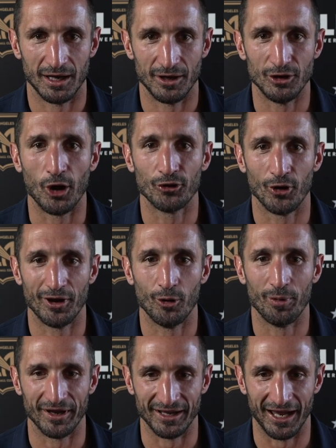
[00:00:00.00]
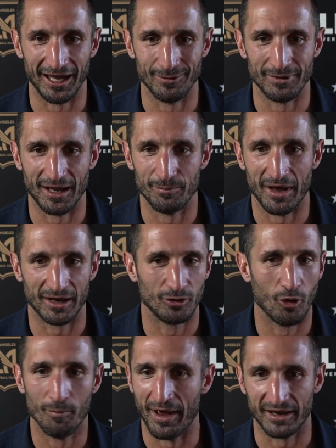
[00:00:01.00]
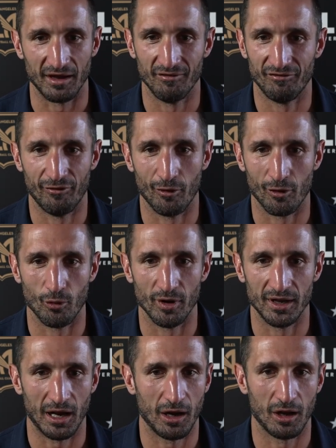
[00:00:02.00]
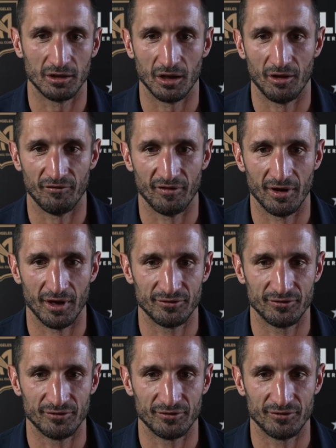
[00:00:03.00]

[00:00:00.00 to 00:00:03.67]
not an open game, that go back and forth with a lot of